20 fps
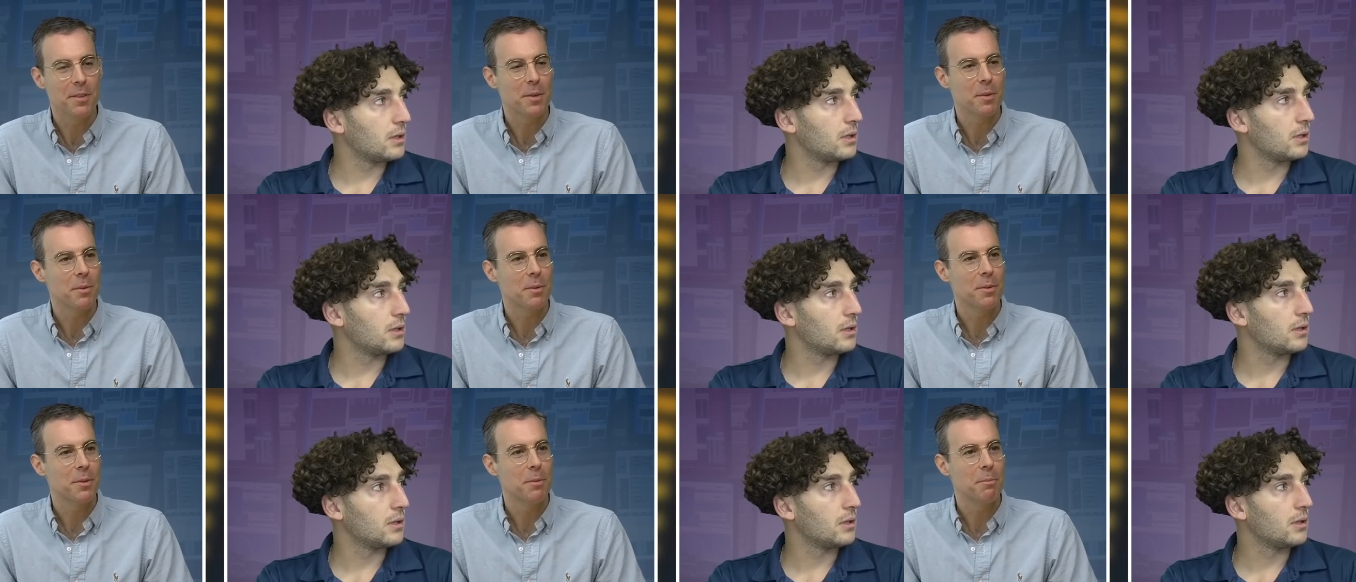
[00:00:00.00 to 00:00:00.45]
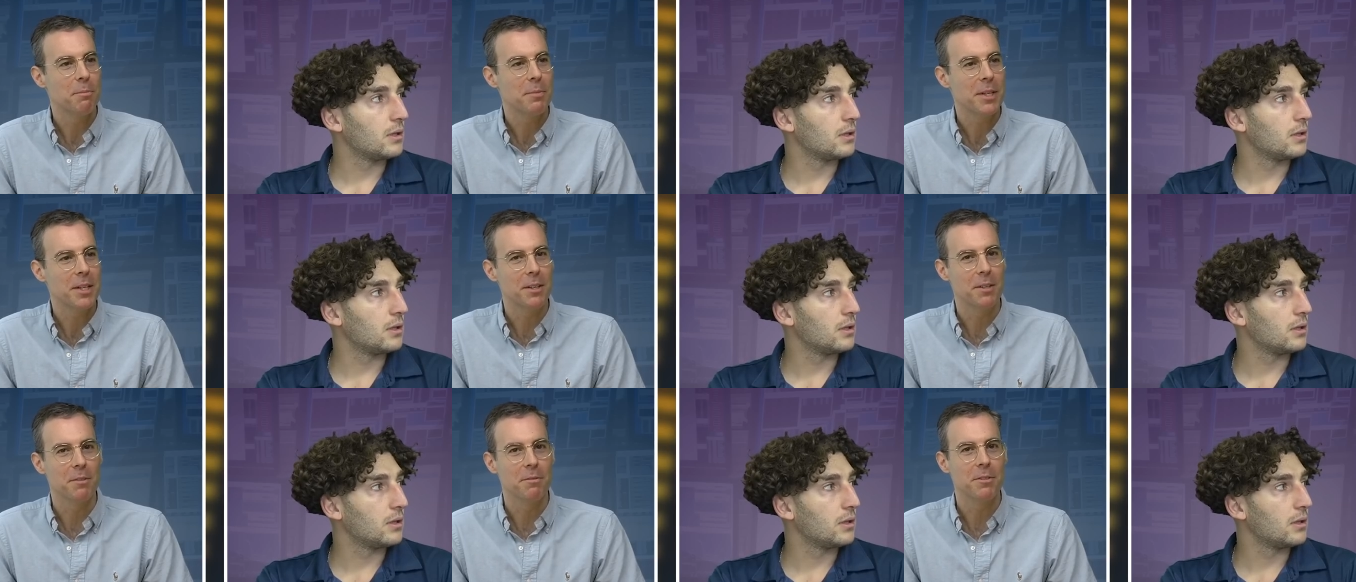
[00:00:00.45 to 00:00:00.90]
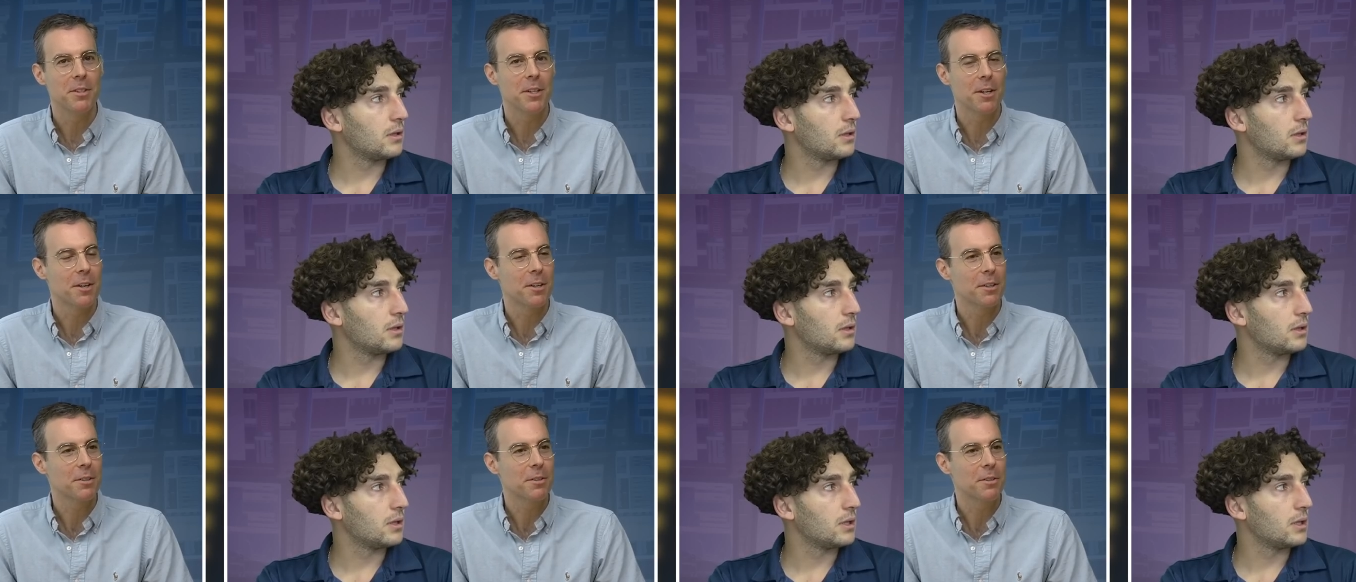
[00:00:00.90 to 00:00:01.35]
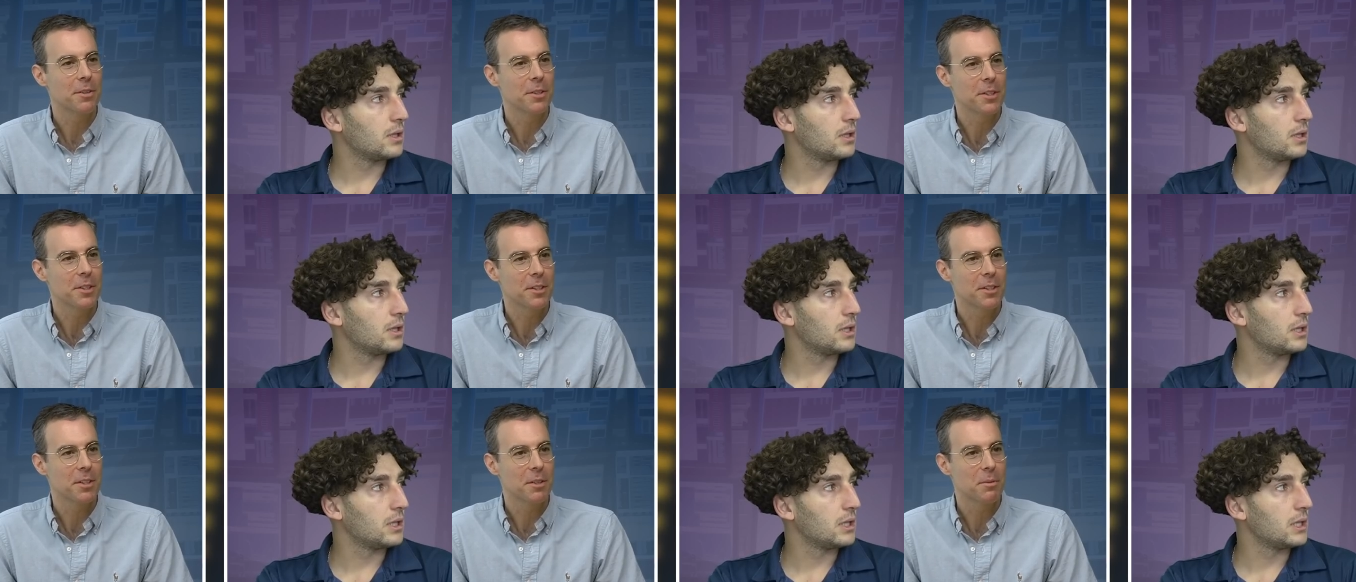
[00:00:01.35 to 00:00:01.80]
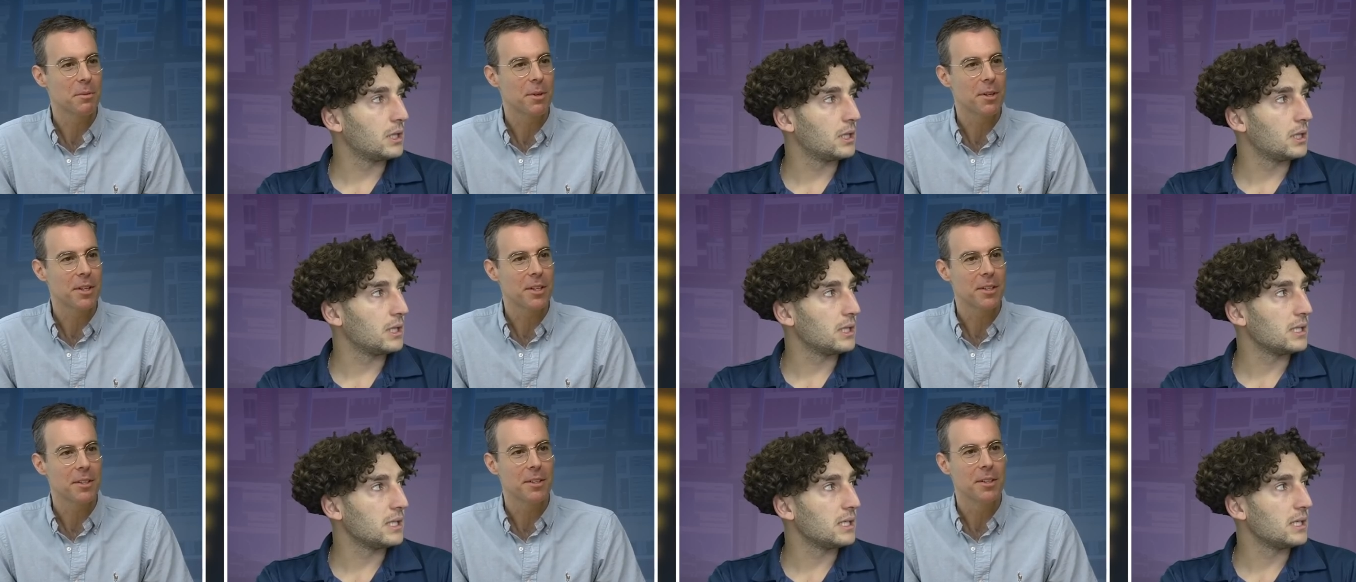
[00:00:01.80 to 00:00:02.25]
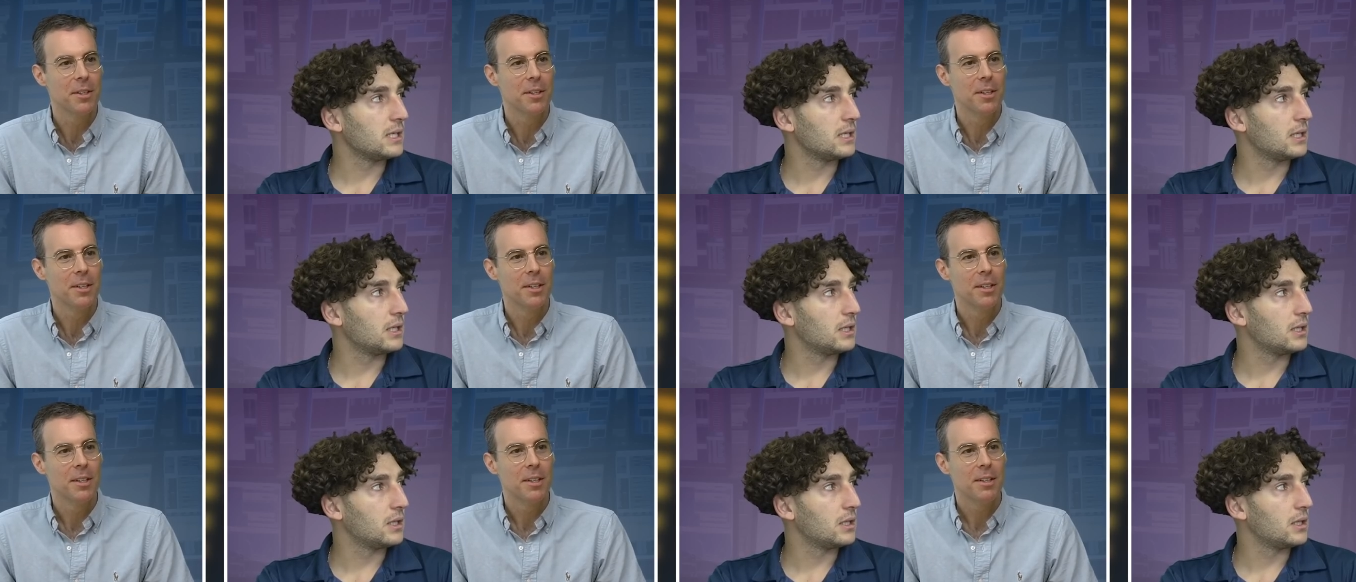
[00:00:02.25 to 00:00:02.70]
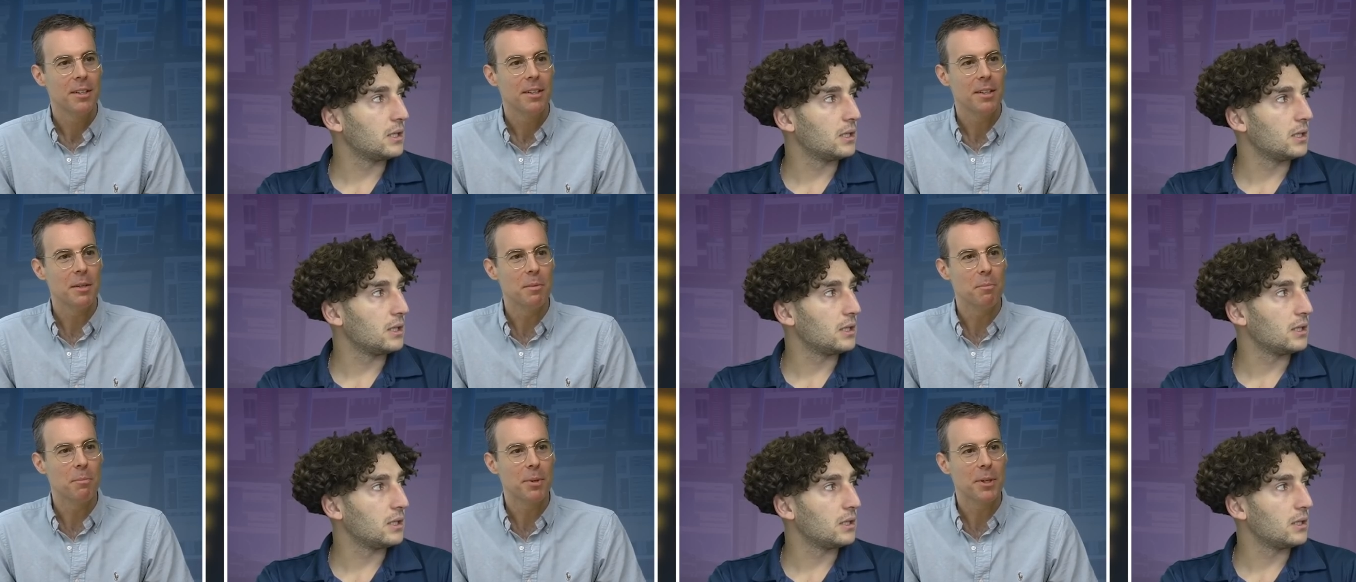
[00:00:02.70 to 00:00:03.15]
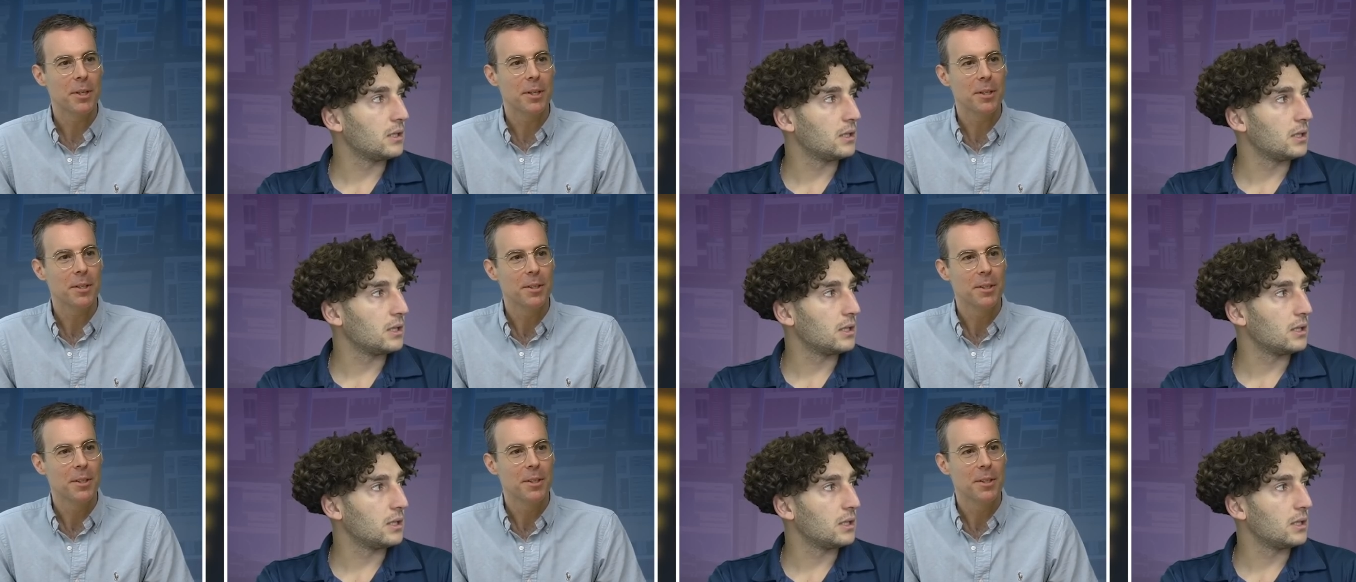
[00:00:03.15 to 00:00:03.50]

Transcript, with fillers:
Speaker 1: the, the meat of the article that you're going to want to input